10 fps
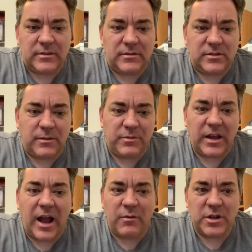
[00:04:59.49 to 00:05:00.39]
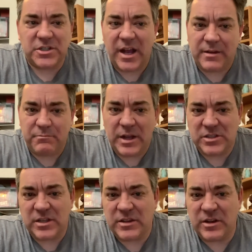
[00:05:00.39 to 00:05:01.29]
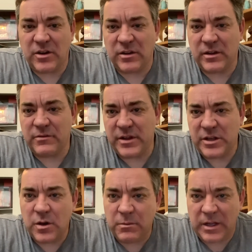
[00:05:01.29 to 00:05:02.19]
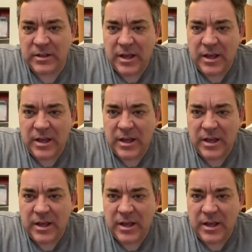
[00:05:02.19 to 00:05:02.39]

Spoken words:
Something I wish I had mentioned in the earlier video, but